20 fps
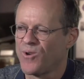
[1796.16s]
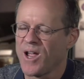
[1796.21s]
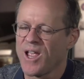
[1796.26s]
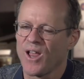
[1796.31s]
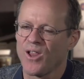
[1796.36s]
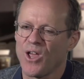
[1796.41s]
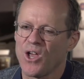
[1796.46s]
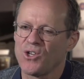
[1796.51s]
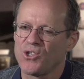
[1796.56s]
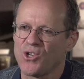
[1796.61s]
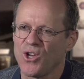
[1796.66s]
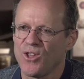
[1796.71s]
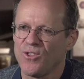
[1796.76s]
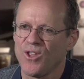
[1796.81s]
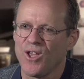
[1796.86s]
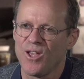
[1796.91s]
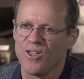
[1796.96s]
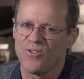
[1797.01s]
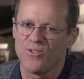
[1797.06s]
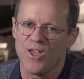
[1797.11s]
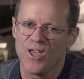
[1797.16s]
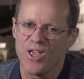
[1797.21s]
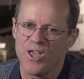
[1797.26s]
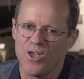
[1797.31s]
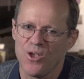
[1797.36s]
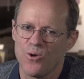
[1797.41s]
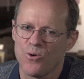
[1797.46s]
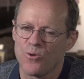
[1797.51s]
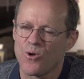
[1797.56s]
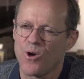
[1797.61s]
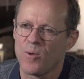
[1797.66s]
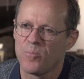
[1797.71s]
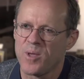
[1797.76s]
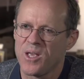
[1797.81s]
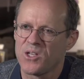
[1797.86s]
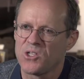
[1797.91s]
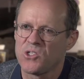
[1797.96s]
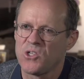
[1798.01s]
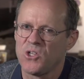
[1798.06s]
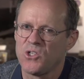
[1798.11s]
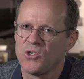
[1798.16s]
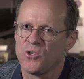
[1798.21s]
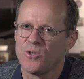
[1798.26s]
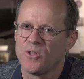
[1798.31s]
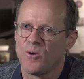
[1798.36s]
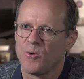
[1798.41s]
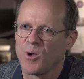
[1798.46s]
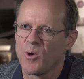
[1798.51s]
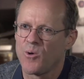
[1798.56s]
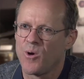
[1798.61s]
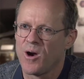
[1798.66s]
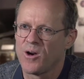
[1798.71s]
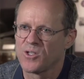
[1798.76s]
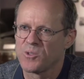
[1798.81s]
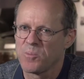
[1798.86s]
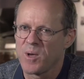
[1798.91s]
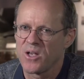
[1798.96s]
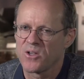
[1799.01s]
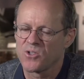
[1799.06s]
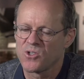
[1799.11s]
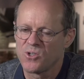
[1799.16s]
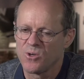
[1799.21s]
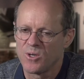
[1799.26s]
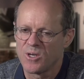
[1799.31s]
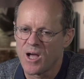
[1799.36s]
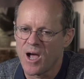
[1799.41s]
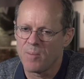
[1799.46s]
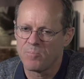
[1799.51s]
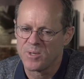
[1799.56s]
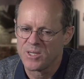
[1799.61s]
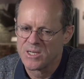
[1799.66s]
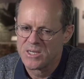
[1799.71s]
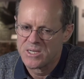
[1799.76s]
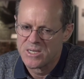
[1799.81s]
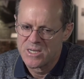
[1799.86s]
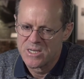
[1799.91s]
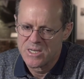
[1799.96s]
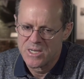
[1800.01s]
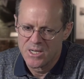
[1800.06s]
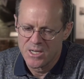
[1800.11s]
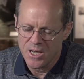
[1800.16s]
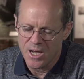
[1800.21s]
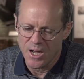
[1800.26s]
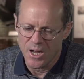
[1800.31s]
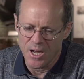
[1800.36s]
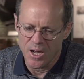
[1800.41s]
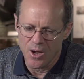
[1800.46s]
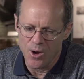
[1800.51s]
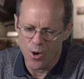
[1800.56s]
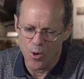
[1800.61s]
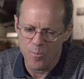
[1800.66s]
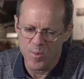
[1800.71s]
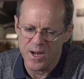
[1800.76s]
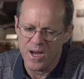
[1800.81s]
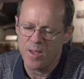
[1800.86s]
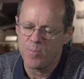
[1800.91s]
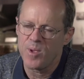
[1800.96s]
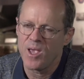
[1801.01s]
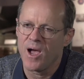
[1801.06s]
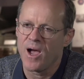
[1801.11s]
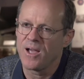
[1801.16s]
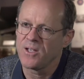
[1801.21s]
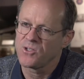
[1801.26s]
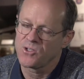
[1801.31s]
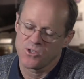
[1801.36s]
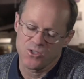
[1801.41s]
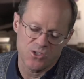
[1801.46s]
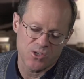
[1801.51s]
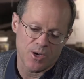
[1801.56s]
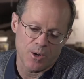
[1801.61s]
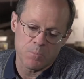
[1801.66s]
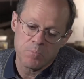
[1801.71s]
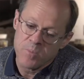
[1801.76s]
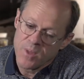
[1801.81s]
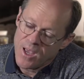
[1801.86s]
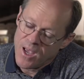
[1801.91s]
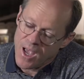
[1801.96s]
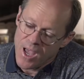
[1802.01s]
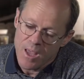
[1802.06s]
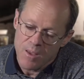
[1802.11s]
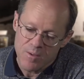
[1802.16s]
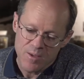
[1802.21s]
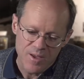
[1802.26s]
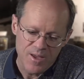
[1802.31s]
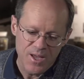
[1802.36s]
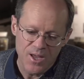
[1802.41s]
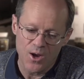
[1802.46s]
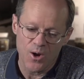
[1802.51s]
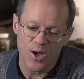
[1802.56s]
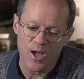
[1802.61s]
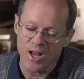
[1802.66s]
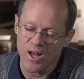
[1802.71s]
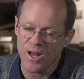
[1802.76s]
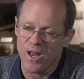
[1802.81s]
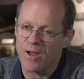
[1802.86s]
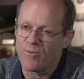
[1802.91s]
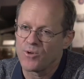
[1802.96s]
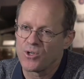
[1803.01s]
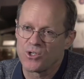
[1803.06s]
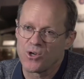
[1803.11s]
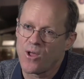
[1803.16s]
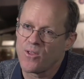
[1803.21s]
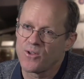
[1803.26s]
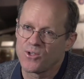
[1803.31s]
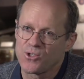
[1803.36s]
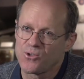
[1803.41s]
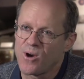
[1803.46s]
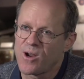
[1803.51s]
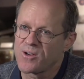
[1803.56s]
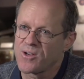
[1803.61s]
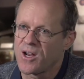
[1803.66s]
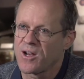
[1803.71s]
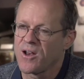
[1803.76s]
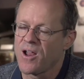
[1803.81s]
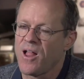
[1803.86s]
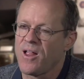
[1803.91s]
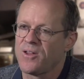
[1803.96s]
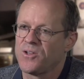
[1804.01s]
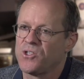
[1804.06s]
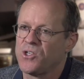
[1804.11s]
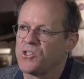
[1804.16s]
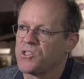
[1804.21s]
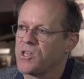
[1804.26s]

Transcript: regulation in the EU called PSD2 that requires banks to adopt open APIs. And so, hey, you know, I can leverage all the strong technology